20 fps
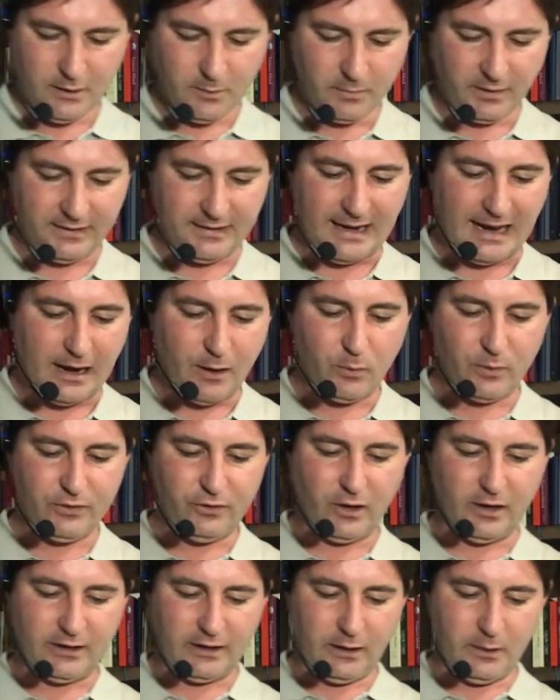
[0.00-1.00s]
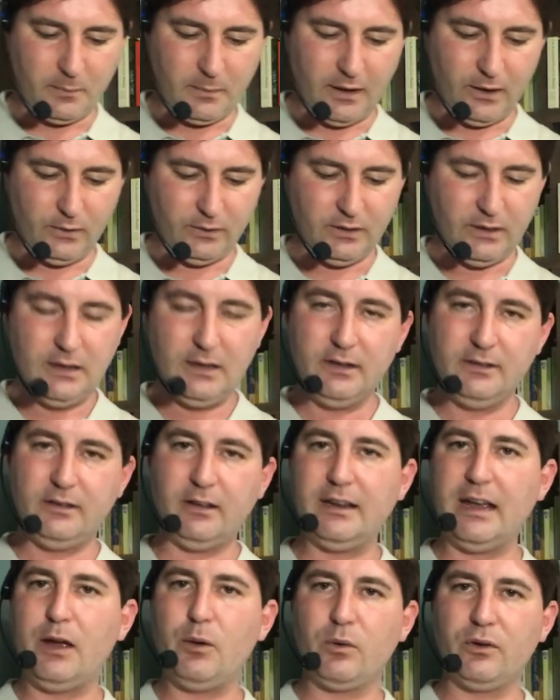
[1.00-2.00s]
but now we're talking about,
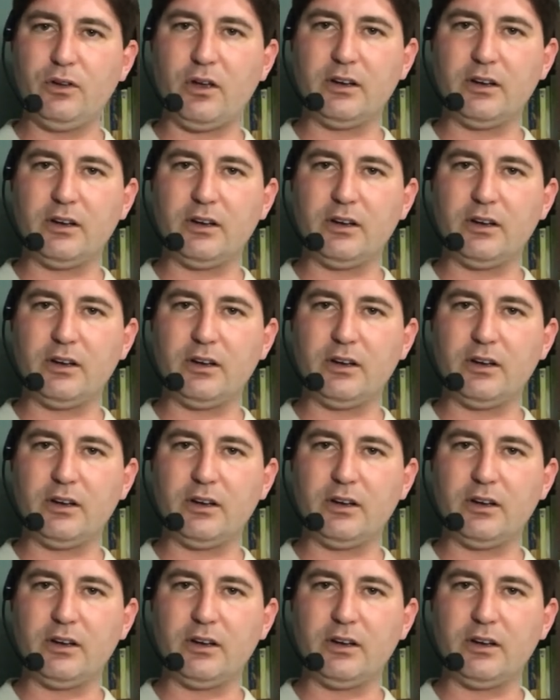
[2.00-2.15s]
today we're